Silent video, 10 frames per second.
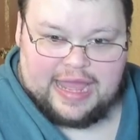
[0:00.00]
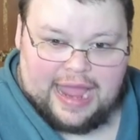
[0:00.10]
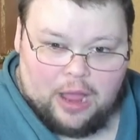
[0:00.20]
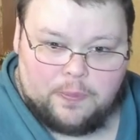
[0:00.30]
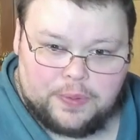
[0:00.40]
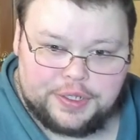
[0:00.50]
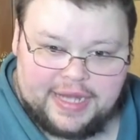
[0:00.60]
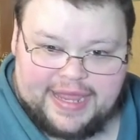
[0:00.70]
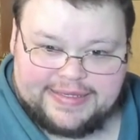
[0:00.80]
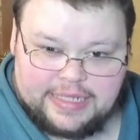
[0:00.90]
that
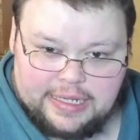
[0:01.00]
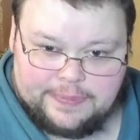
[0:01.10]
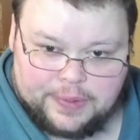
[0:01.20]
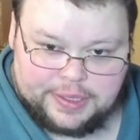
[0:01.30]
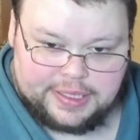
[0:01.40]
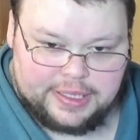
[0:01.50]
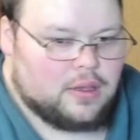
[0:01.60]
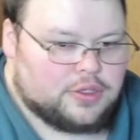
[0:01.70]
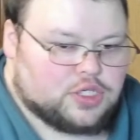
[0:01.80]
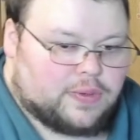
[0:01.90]
output as an input.
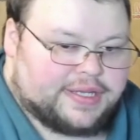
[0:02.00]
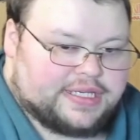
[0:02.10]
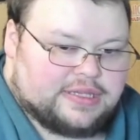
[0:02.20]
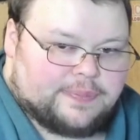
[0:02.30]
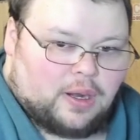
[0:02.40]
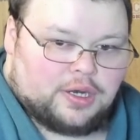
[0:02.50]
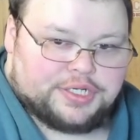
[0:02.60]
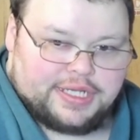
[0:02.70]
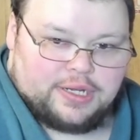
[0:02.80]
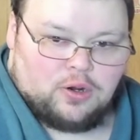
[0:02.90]
So when I see the
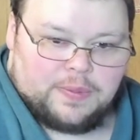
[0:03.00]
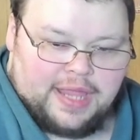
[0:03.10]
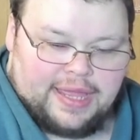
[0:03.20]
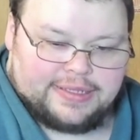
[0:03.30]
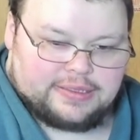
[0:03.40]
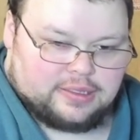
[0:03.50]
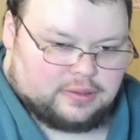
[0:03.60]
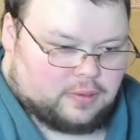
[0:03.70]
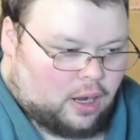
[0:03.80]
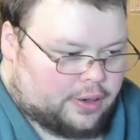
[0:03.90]
bars in OBS,
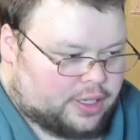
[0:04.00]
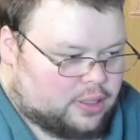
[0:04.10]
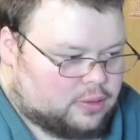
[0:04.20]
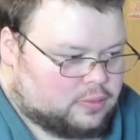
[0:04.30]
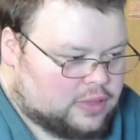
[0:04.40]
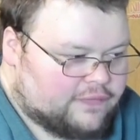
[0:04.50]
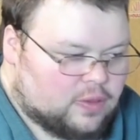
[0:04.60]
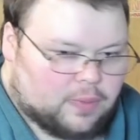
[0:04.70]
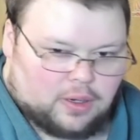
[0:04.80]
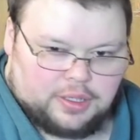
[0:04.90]
the audio
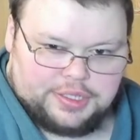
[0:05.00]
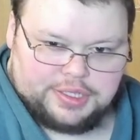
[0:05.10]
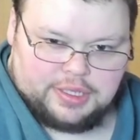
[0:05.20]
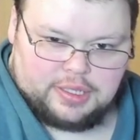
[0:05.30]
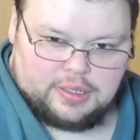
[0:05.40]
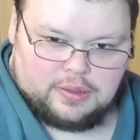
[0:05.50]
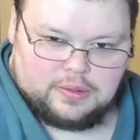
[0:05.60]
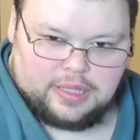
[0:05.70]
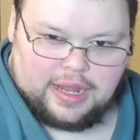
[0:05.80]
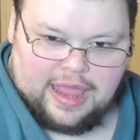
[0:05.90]
level bars
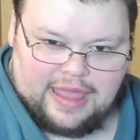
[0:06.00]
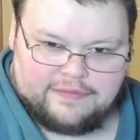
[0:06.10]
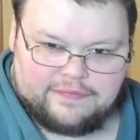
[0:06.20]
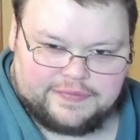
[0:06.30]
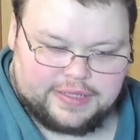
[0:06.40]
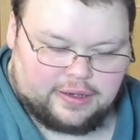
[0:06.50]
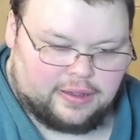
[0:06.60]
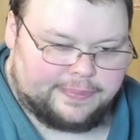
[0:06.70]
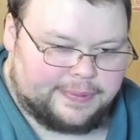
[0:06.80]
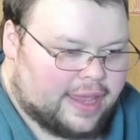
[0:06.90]
that I have set
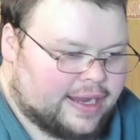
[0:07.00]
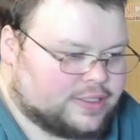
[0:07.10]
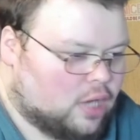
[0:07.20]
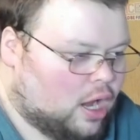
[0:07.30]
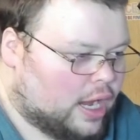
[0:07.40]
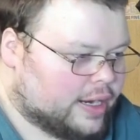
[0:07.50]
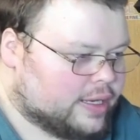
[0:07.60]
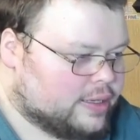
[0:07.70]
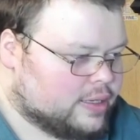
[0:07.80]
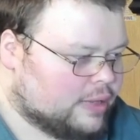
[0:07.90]
up, and I
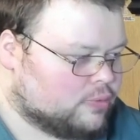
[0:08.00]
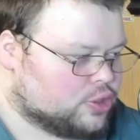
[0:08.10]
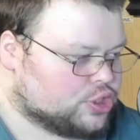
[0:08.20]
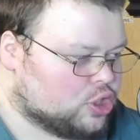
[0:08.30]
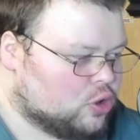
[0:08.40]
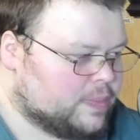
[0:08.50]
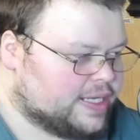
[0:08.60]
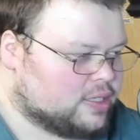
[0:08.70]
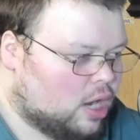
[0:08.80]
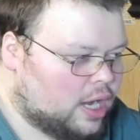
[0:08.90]
talk, it will show
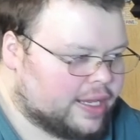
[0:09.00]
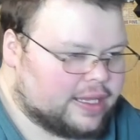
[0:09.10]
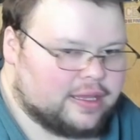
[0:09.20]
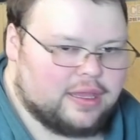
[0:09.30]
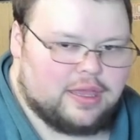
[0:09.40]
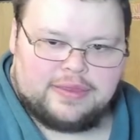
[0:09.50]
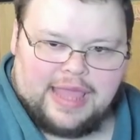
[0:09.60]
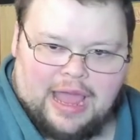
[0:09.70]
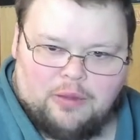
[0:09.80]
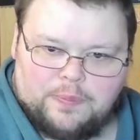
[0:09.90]
me talking in
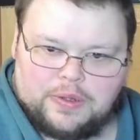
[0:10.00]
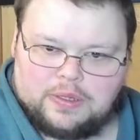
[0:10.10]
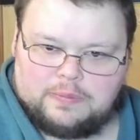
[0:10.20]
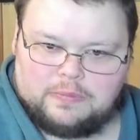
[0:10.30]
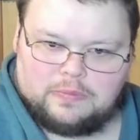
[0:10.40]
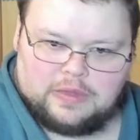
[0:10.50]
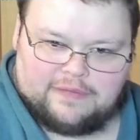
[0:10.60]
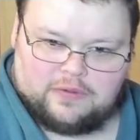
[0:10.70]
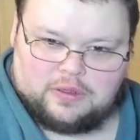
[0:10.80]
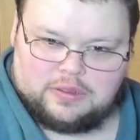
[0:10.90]
the output
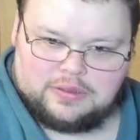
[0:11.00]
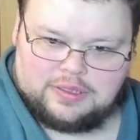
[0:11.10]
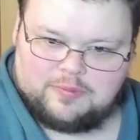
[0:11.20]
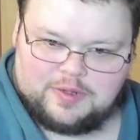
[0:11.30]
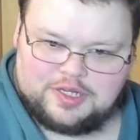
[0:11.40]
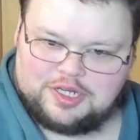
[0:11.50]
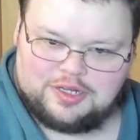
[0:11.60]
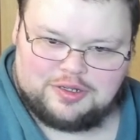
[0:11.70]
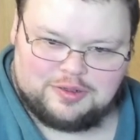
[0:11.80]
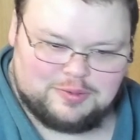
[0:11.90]
level,
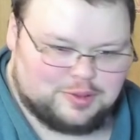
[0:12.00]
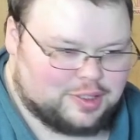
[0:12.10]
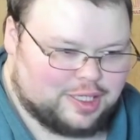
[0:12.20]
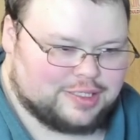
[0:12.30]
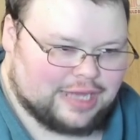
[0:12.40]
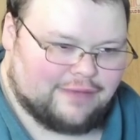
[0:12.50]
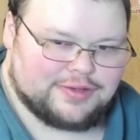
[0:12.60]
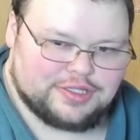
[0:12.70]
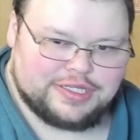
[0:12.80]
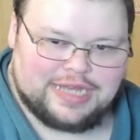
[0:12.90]
which is
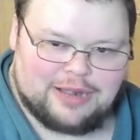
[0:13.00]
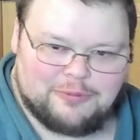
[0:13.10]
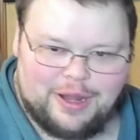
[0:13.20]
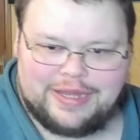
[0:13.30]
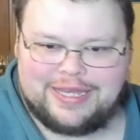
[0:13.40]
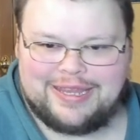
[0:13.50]
obviously not right.